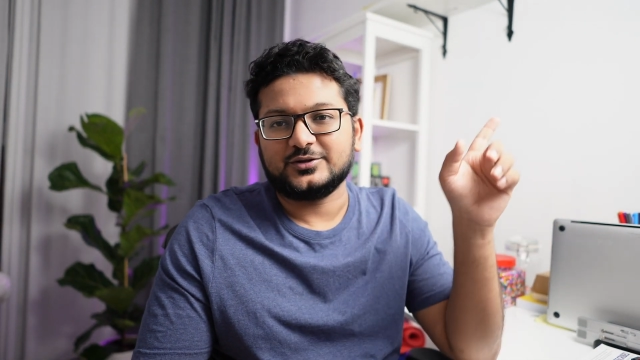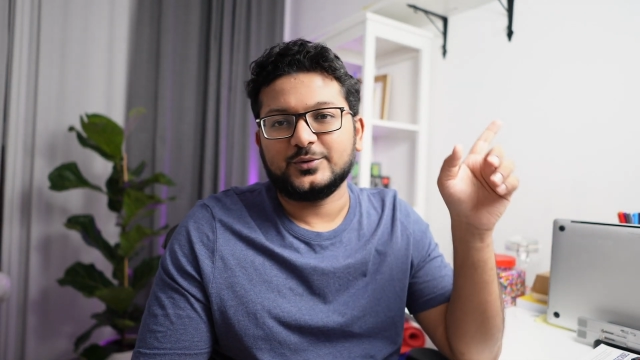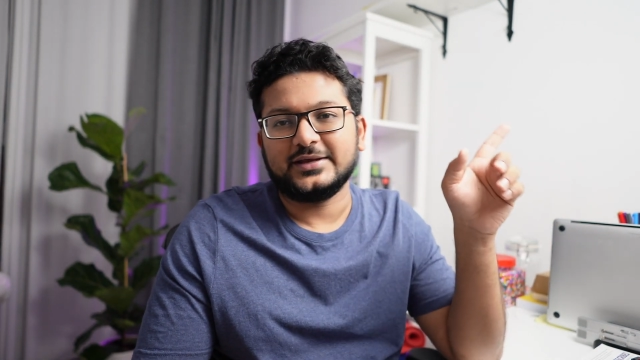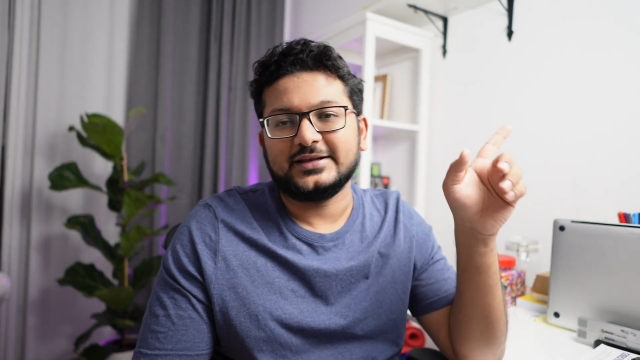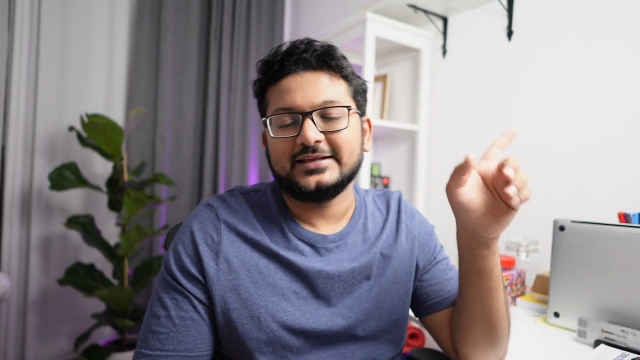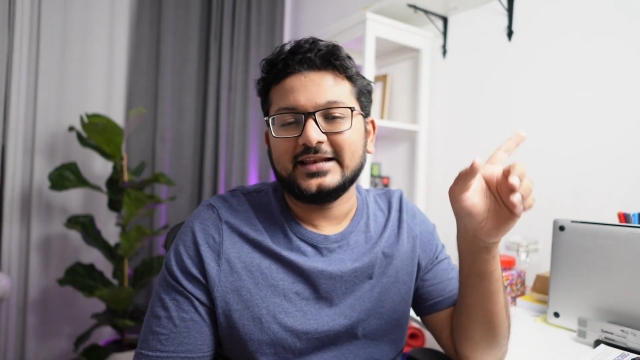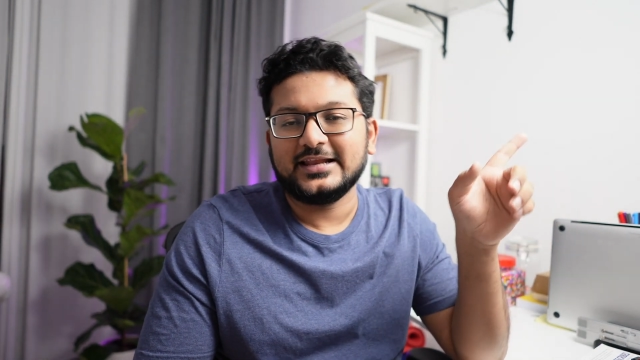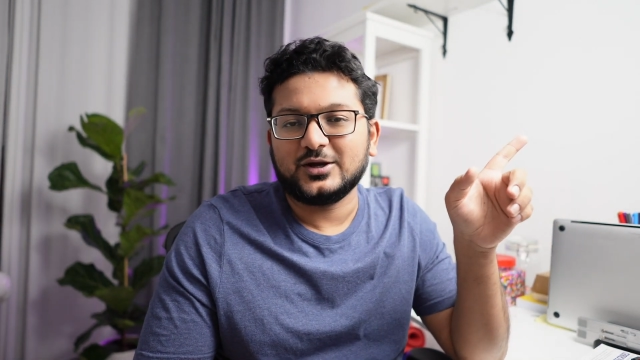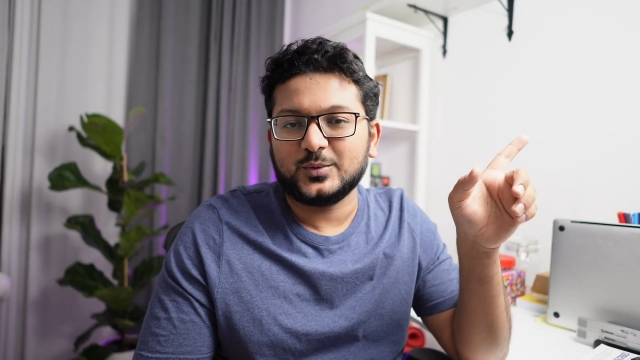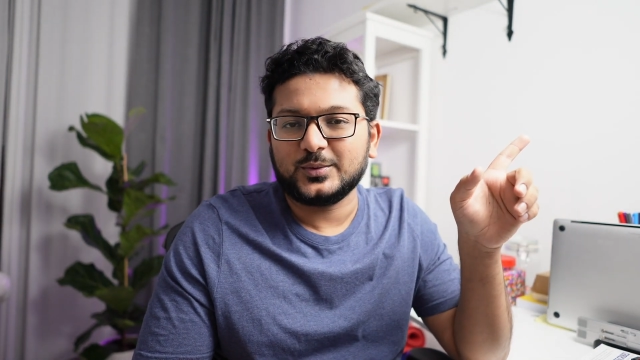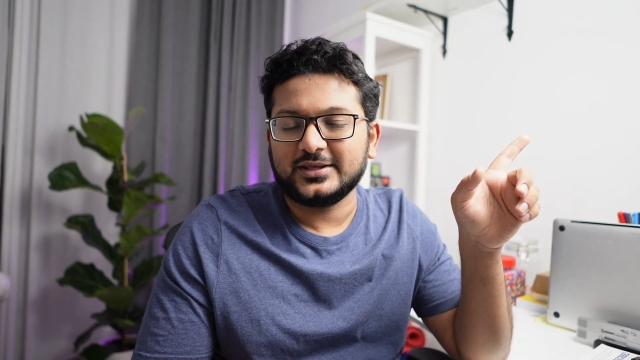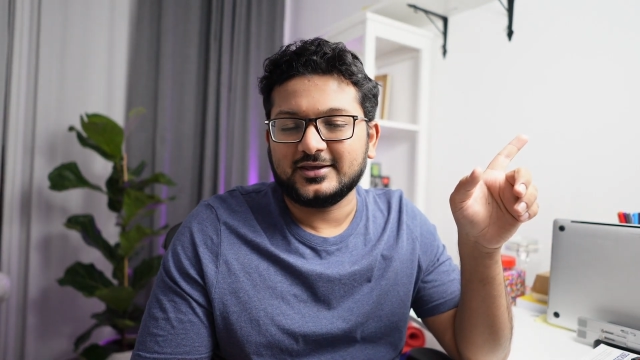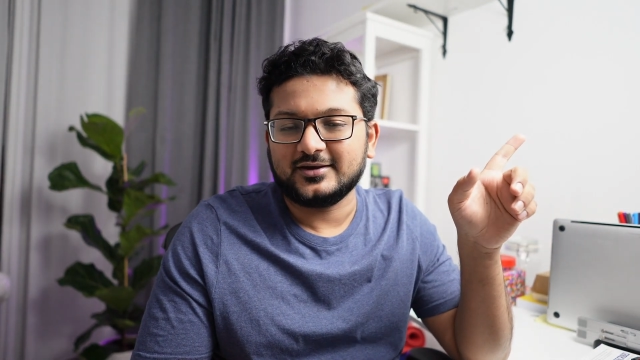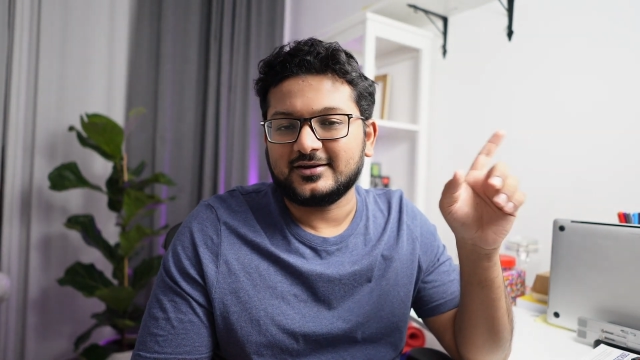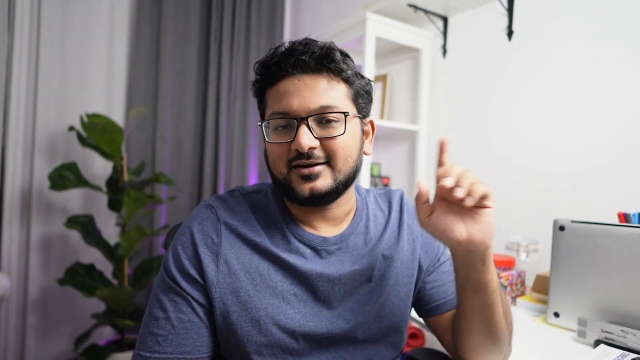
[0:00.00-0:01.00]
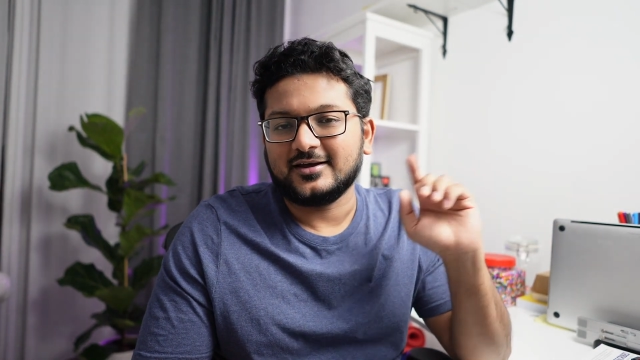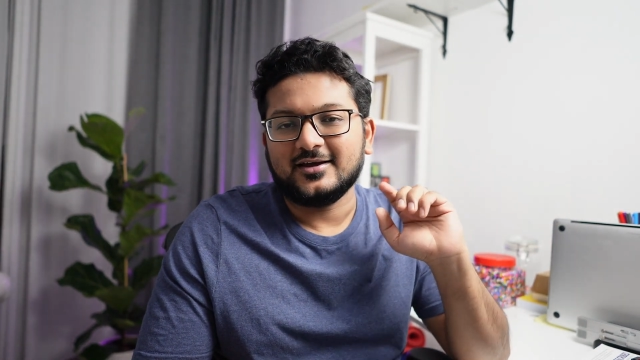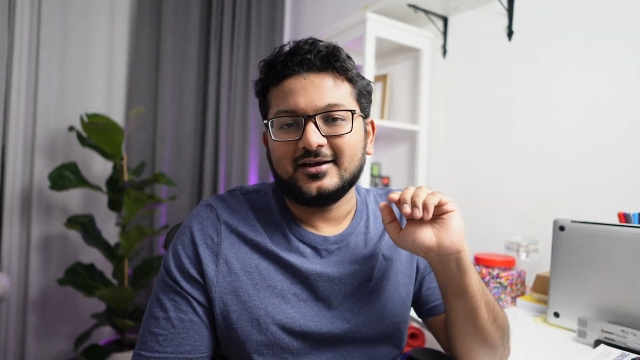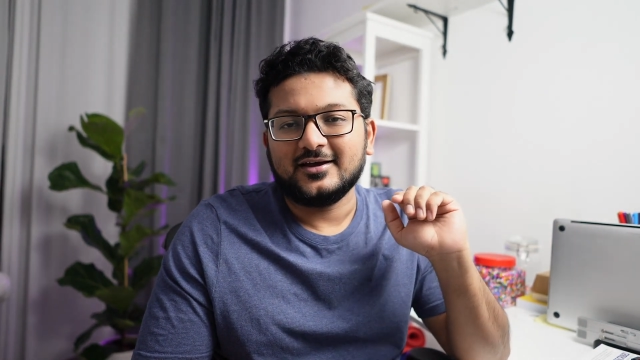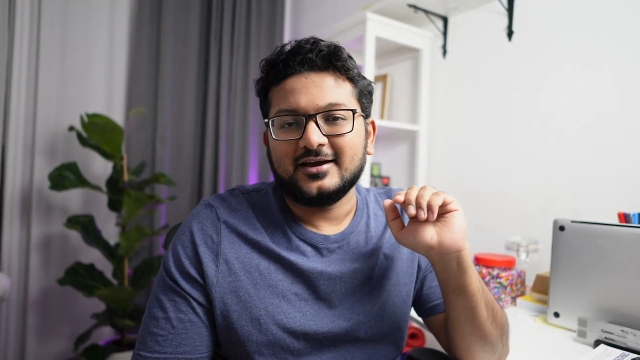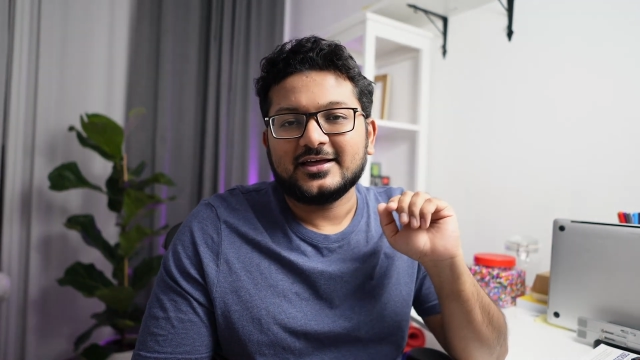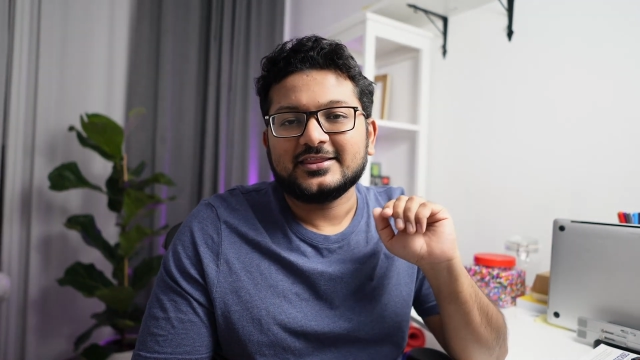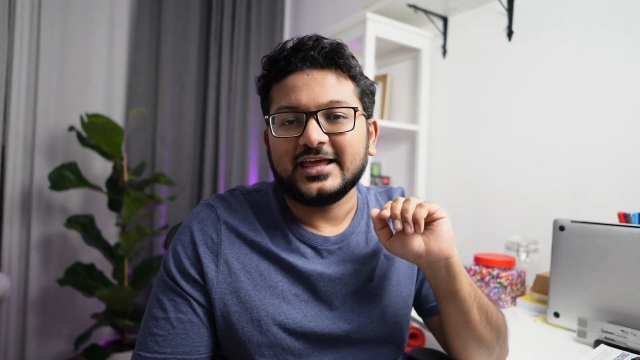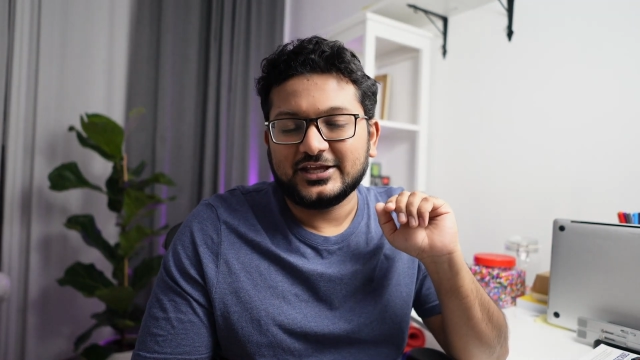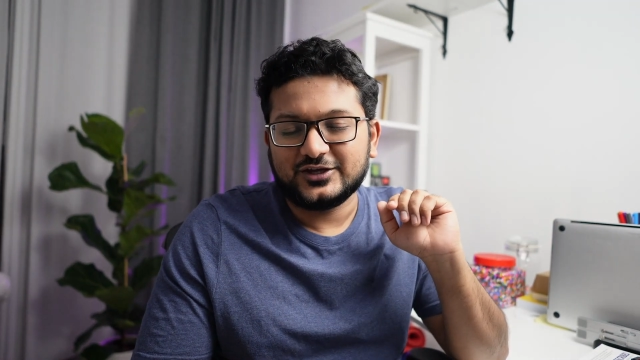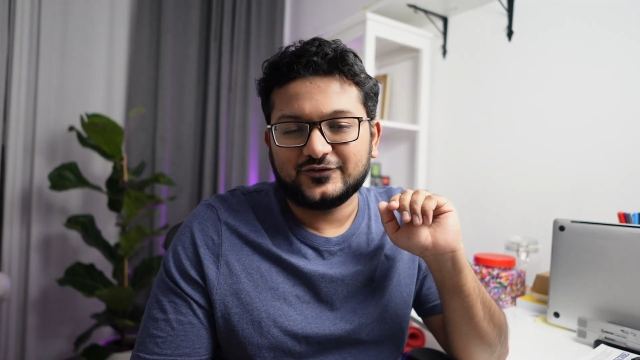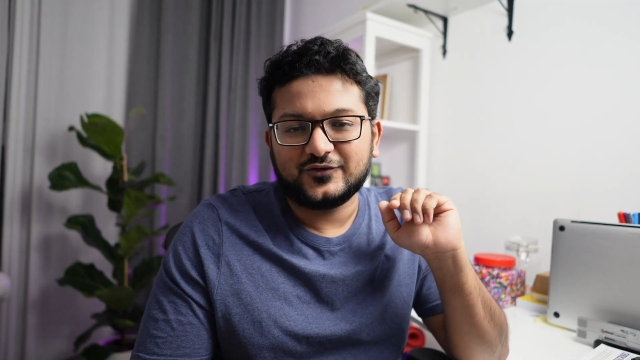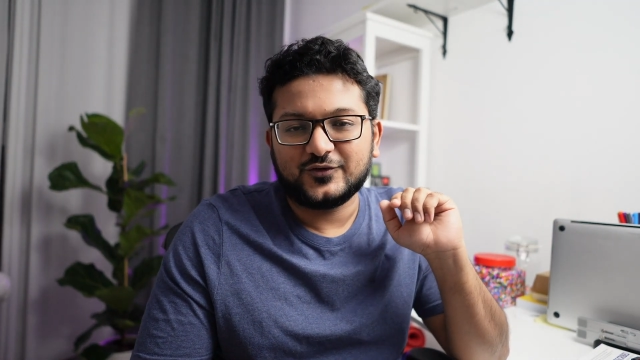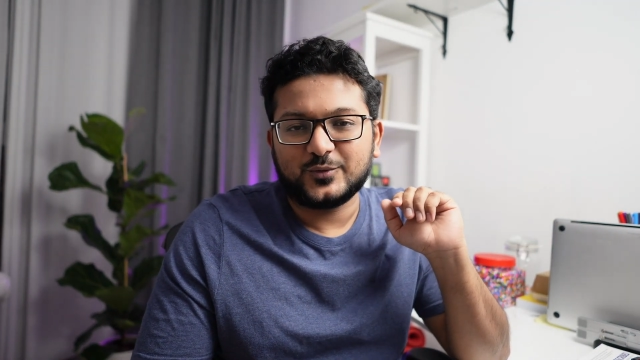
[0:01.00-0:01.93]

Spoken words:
you can click over here. Thank you for